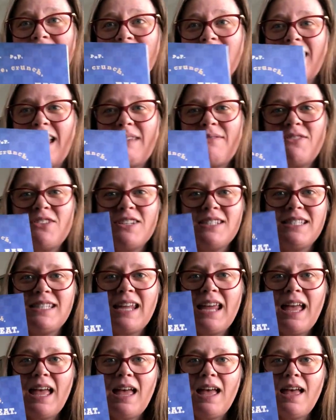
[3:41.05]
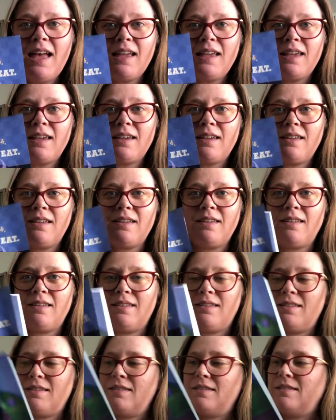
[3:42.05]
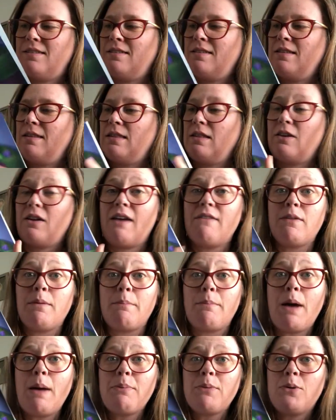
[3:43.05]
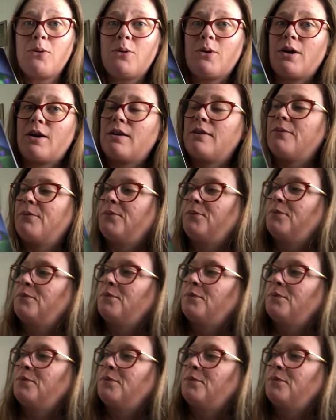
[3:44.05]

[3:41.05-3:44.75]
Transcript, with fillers: Time for a snack. They're having popcorn.